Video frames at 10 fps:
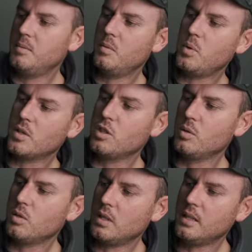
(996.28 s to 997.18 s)
with
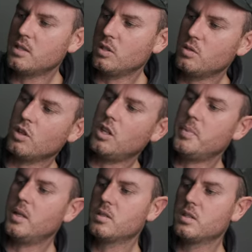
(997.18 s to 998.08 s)
at least two
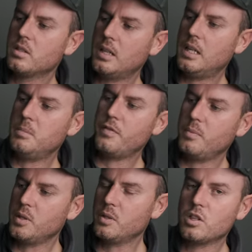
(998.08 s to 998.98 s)
tripods. If
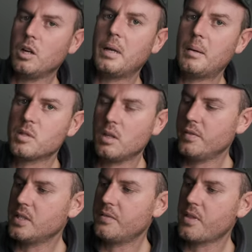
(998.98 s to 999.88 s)
I'm doing a time lapse, I'll
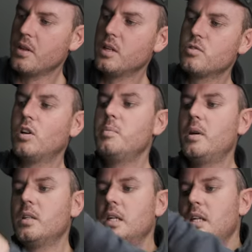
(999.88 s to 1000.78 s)
obviously have a third
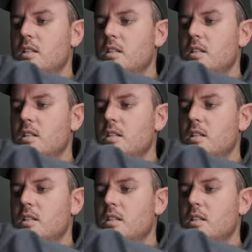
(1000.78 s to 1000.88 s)
tripod.